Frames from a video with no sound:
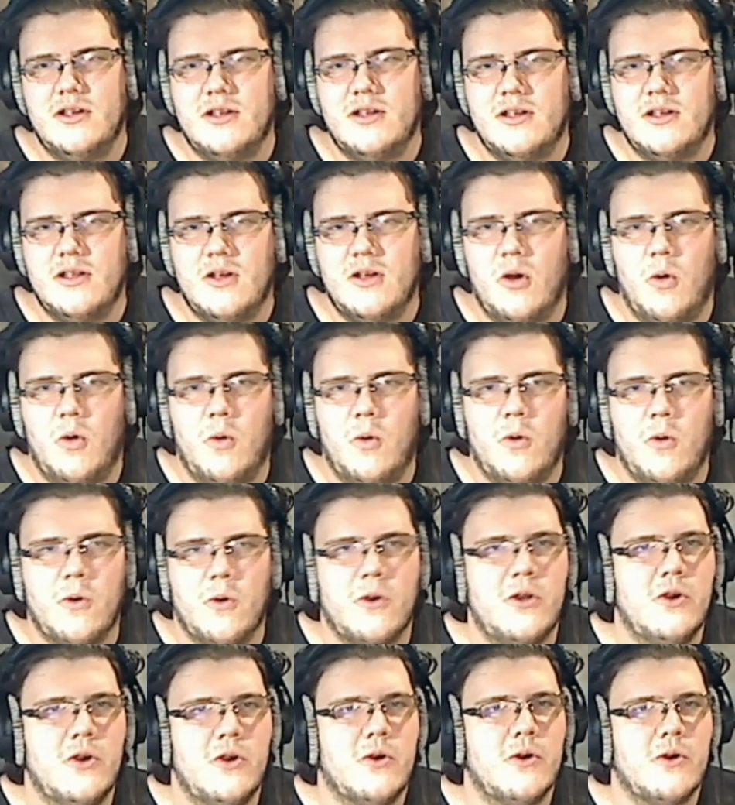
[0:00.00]
or
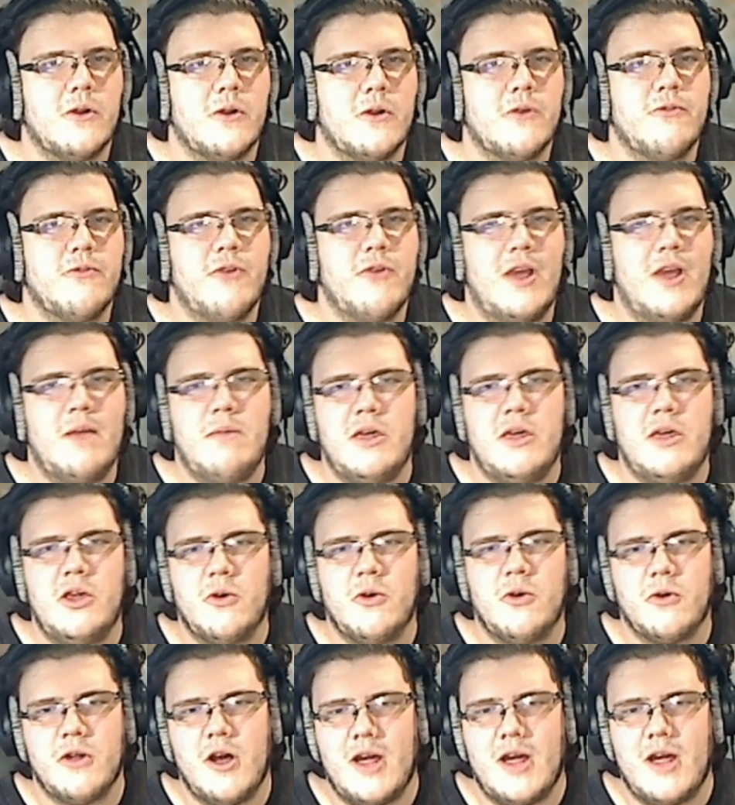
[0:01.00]
your Frame, you are
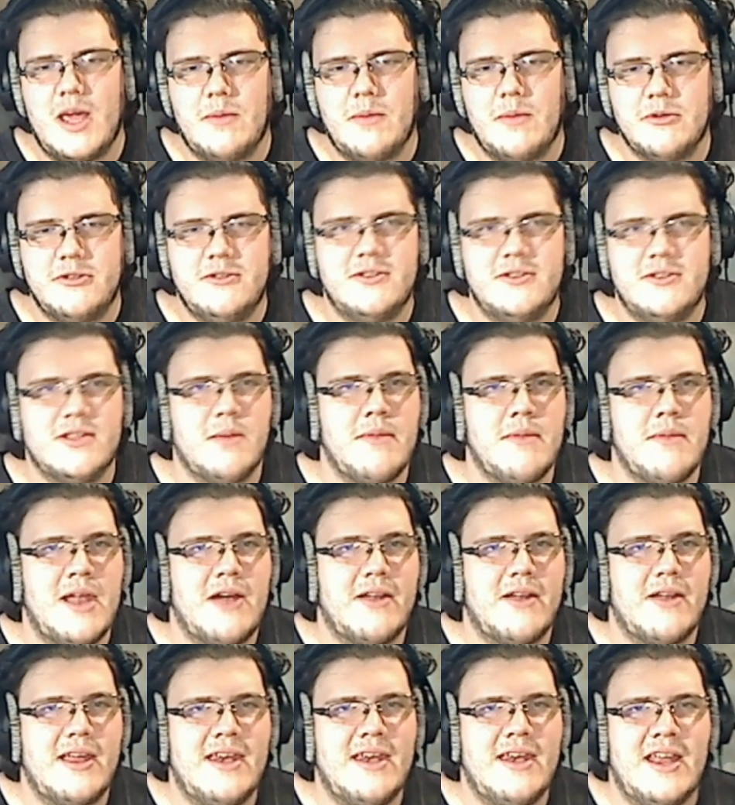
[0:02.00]
not able to summon
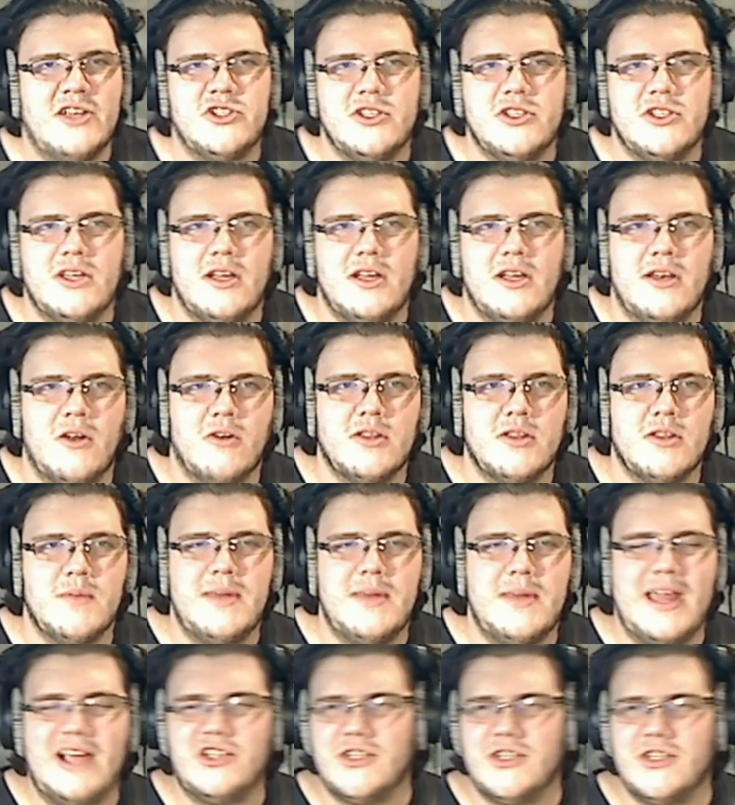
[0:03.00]
out an ultimate
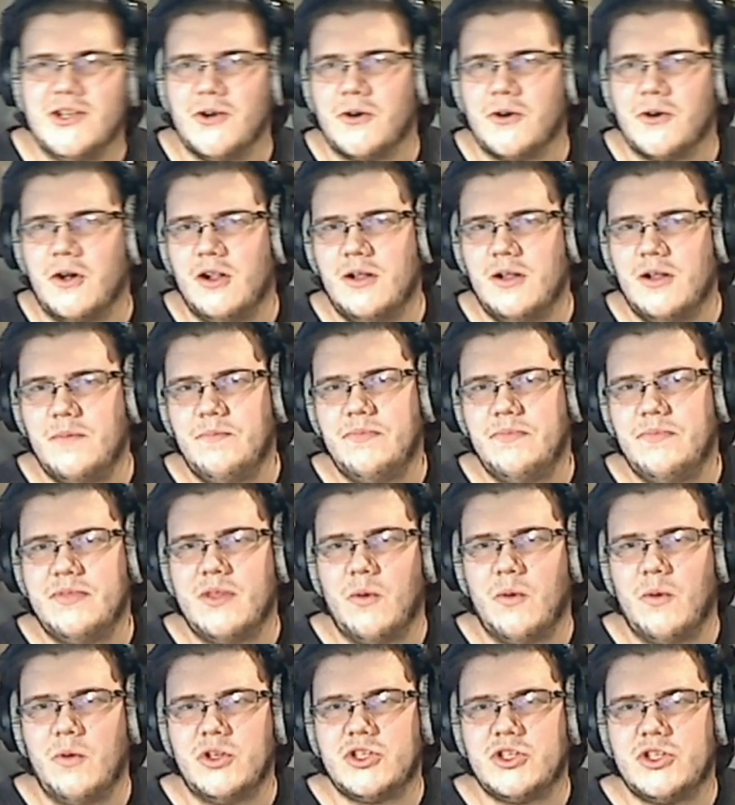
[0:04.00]
Ancient Gear Golem,
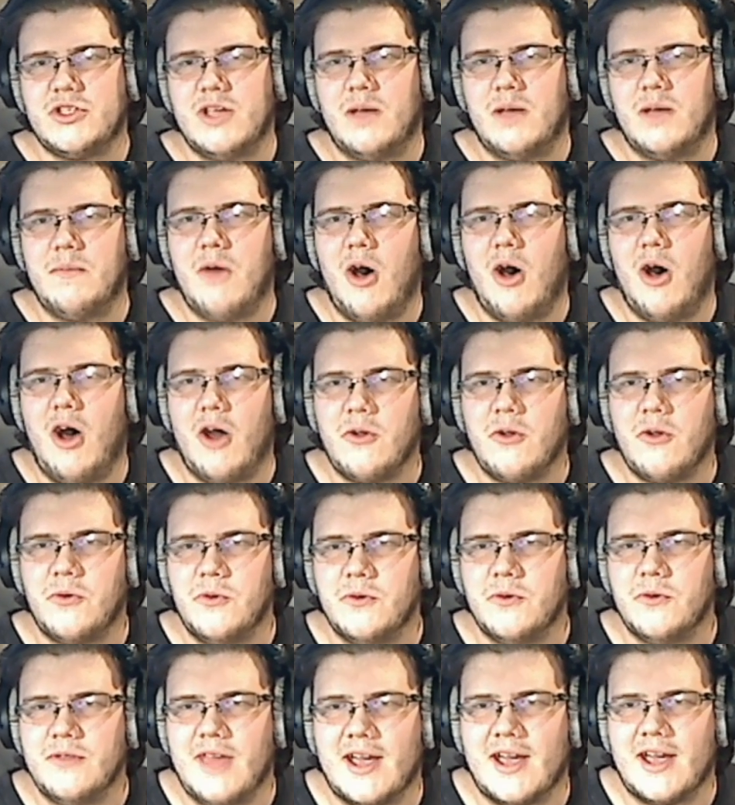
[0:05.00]
which some auto
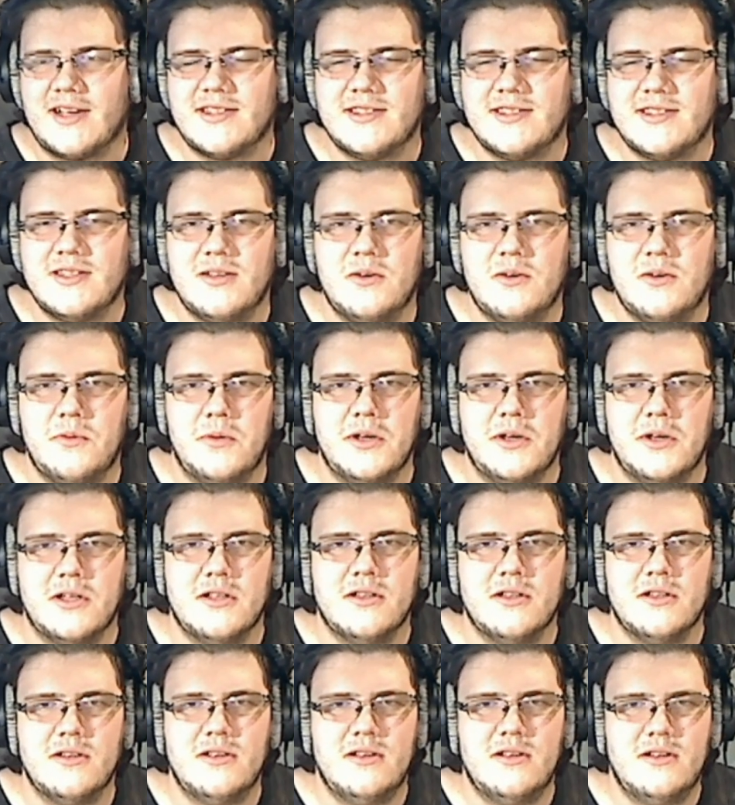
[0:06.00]
duel decks
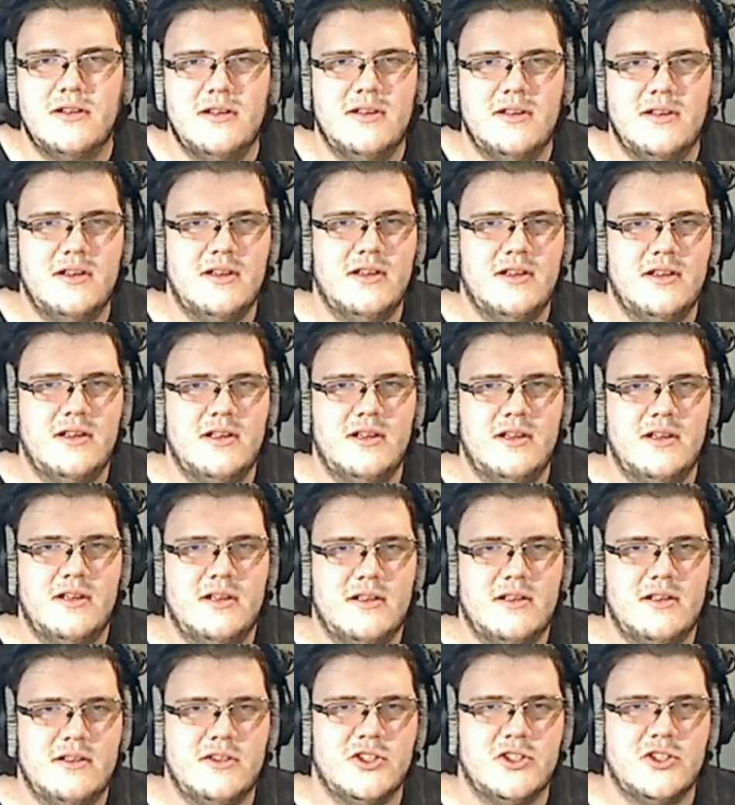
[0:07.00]
will
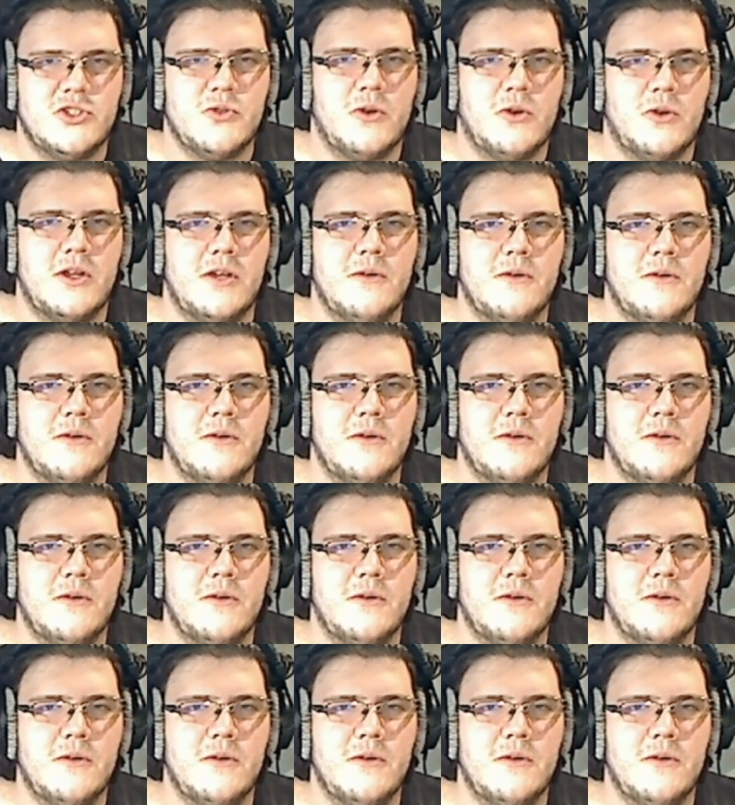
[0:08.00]
destroy you.